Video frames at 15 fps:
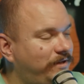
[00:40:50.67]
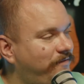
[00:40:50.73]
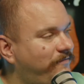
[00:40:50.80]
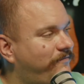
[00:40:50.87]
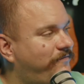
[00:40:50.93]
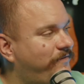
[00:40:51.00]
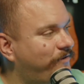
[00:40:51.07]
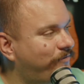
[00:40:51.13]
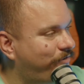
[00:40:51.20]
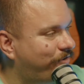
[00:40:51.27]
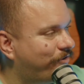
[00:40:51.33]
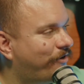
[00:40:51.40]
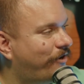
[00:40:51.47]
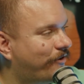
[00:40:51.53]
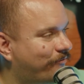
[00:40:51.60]
view your
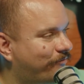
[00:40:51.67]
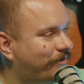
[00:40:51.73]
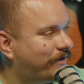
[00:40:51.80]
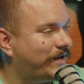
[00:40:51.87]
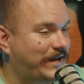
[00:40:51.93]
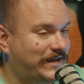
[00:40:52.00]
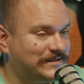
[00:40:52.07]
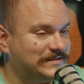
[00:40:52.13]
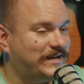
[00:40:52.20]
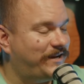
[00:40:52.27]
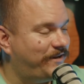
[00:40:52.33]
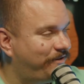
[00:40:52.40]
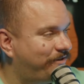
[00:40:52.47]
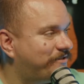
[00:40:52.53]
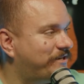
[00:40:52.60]
artwork as kind
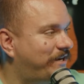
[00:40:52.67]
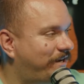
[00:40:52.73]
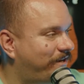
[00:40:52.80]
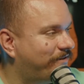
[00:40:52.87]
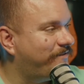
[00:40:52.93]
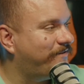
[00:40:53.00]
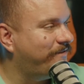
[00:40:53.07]
of your child.